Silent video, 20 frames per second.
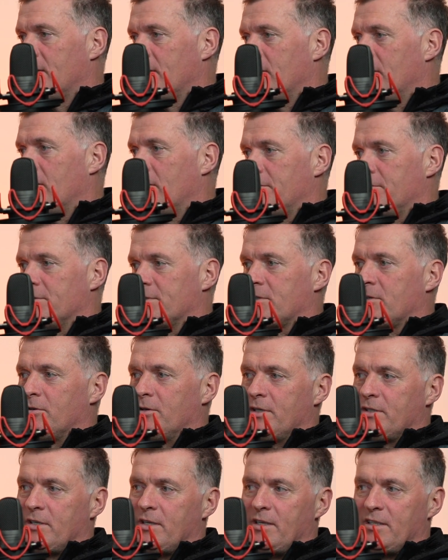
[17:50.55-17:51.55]
all those
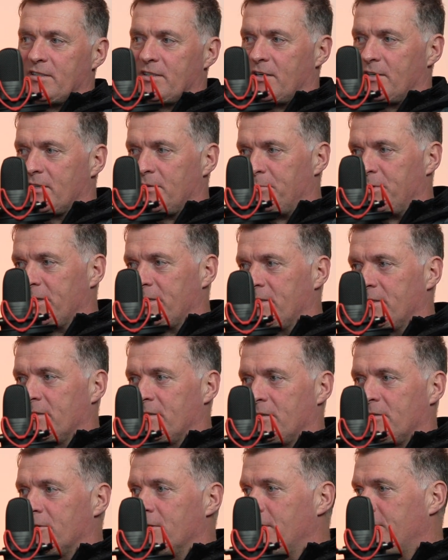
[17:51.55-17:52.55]
guys, he started bringing in the
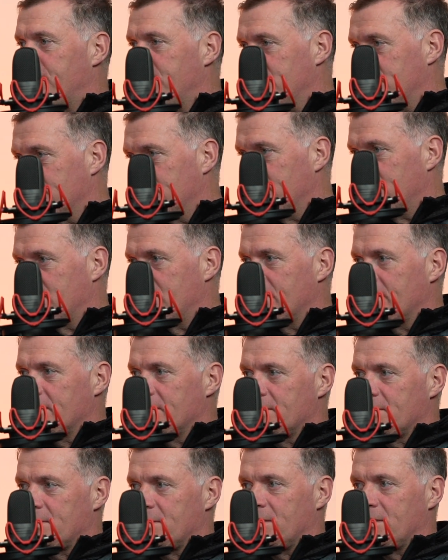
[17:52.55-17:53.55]
dietary side of
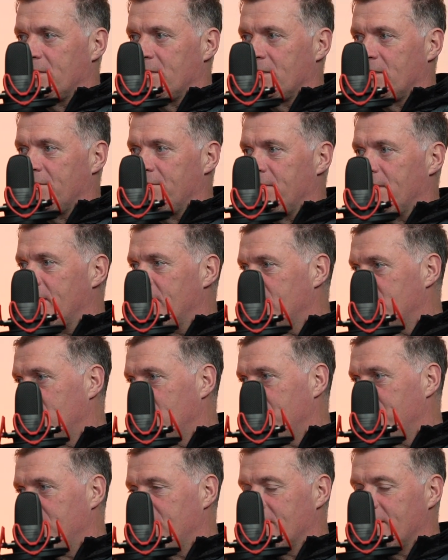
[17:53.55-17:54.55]
things and to give his
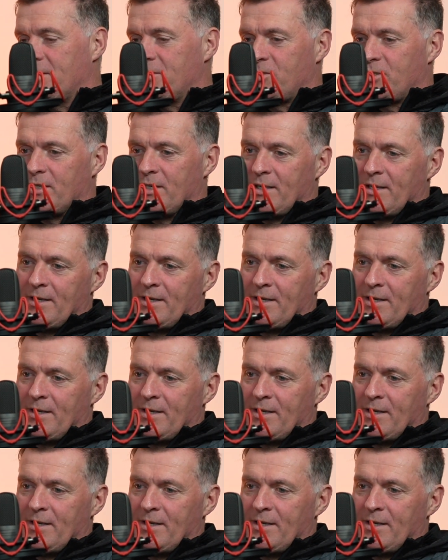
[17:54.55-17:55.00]
team the edge.